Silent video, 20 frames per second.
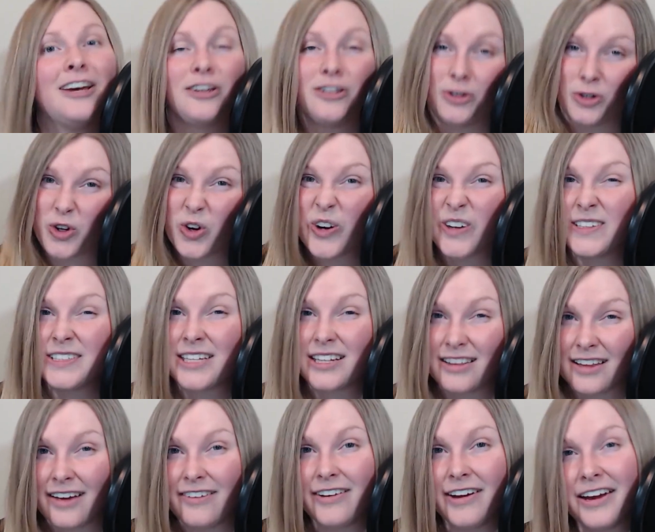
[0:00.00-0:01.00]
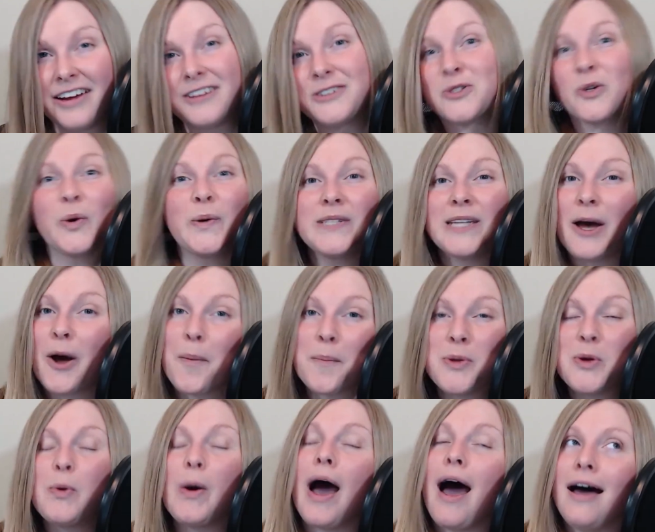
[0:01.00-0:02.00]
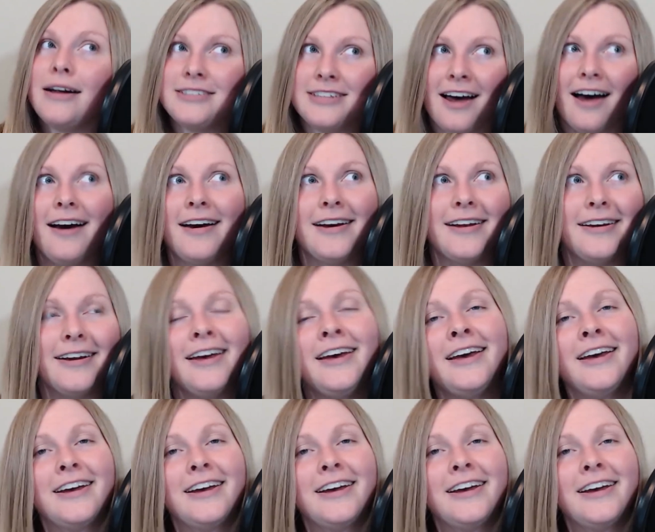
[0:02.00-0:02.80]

You're going to love it, and it's going to help you a ton.